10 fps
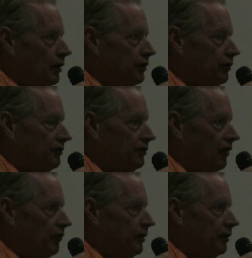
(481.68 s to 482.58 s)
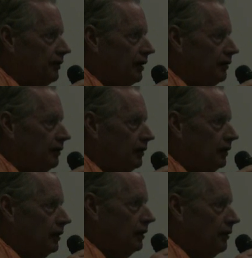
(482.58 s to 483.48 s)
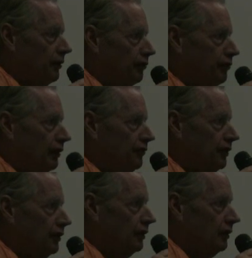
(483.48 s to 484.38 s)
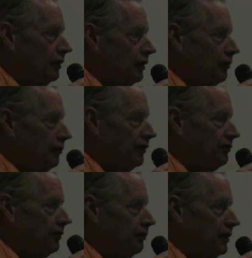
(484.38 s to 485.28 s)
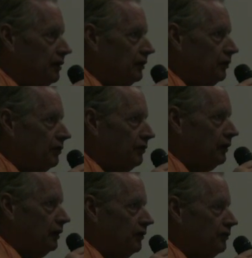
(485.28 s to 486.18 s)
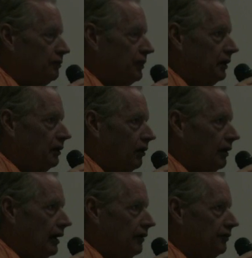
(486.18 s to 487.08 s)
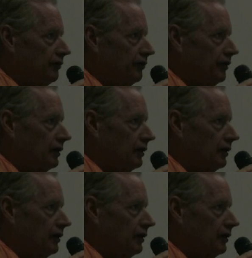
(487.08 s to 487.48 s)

U.S. government and their friends in the mainstream media were spinning all kinds of